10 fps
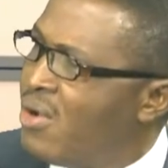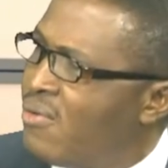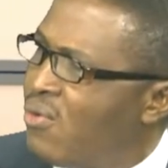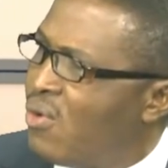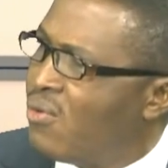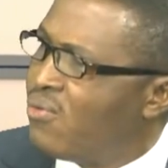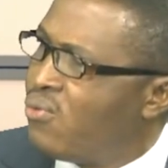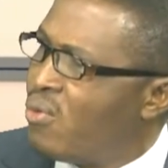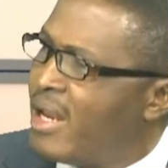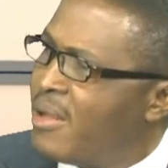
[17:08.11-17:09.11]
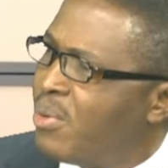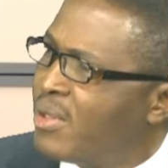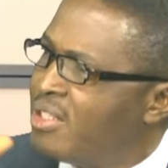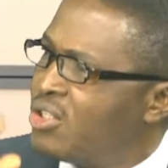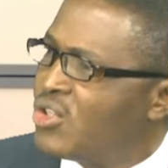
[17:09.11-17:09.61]
fuel
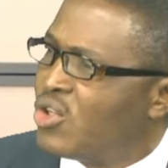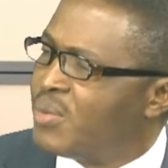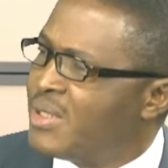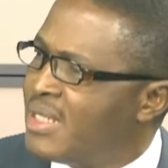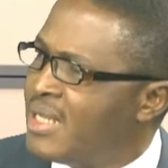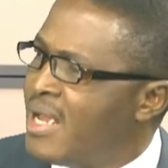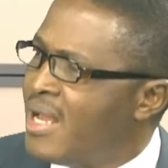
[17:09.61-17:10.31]
importation subsidy